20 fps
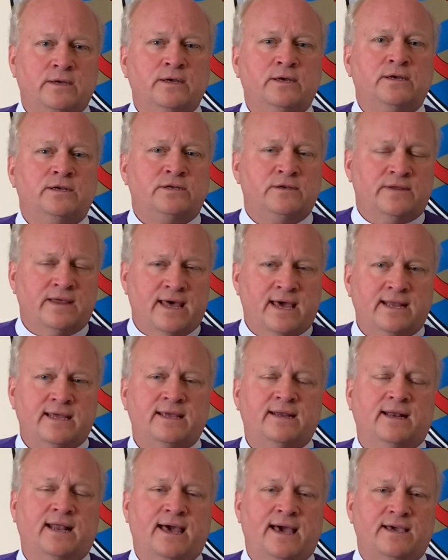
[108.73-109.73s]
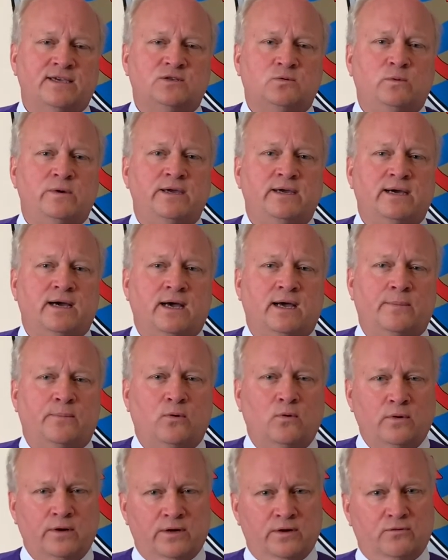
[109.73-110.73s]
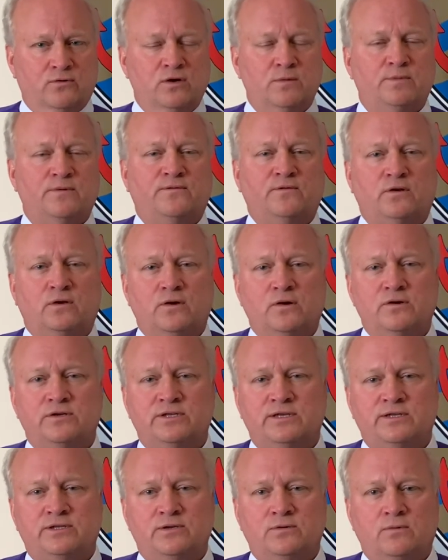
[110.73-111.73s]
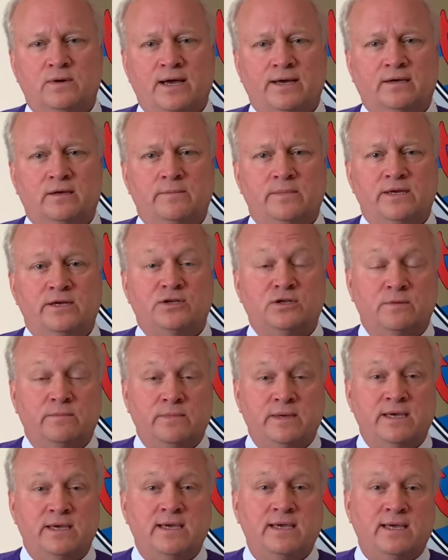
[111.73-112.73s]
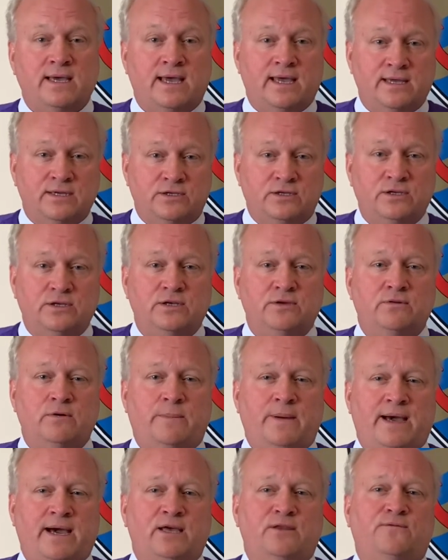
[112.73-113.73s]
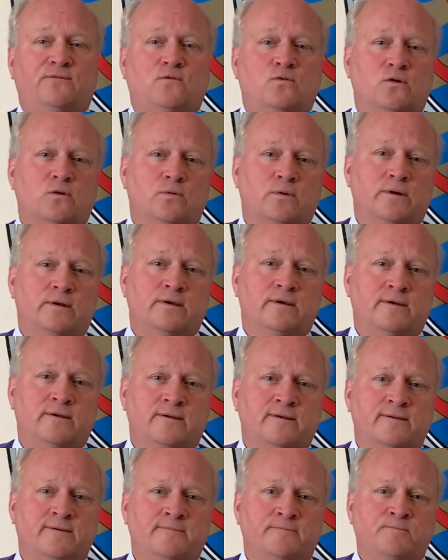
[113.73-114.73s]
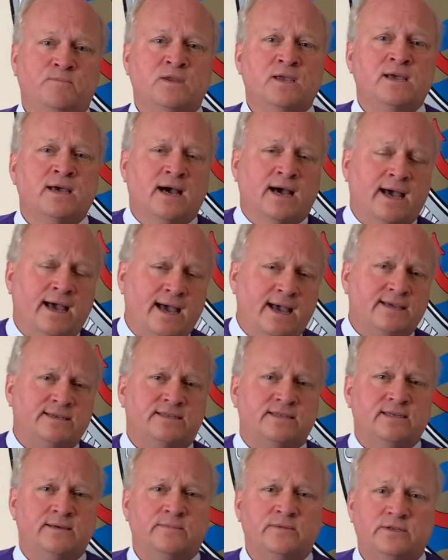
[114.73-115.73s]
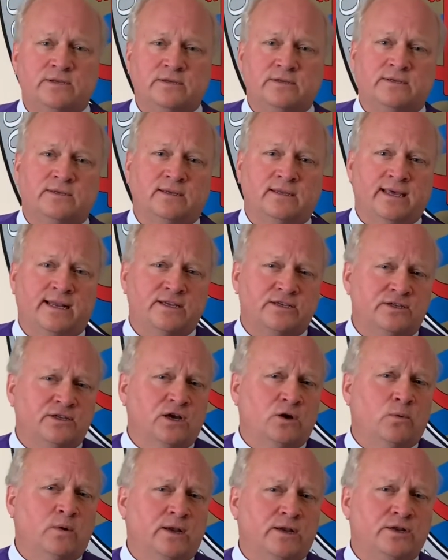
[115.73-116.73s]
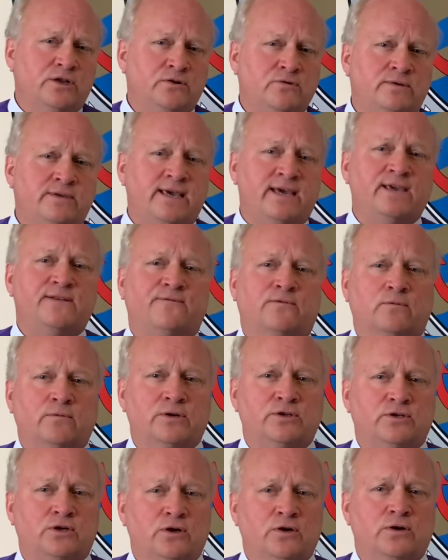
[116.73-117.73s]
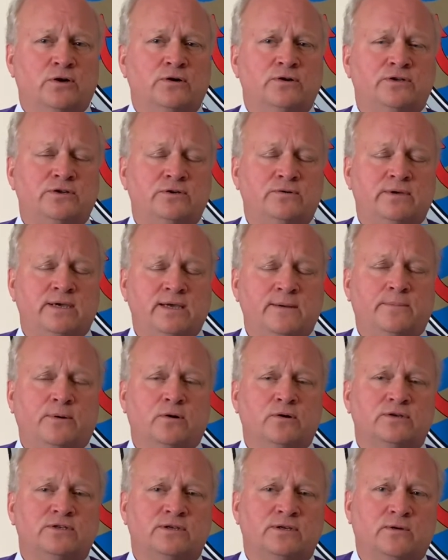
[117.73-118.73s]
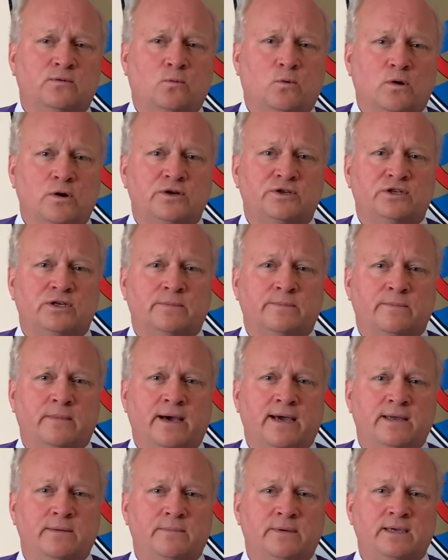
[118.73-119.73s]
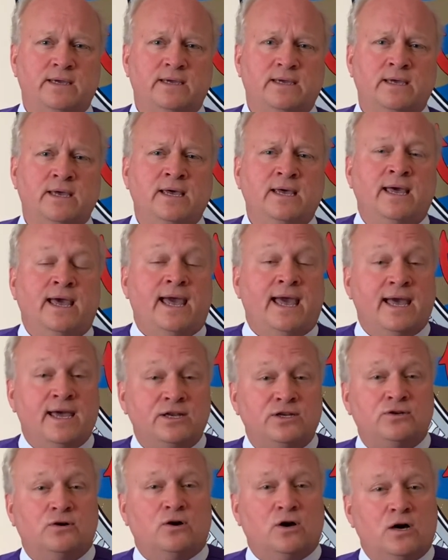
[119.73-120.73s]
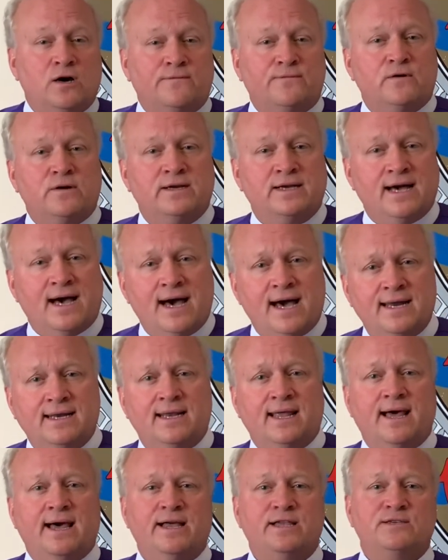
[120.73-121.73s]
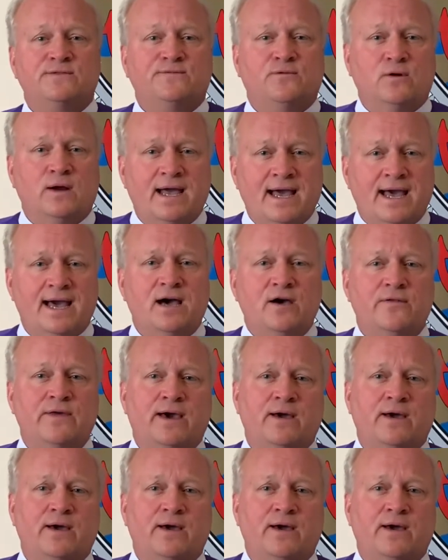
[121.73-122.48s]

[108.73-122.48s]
To that end, last week I appointed a group of clergy to recommend to me and to you a path forward. I asked them to let us know what a new date for return to in-person worship might be and to offer guidelines for how that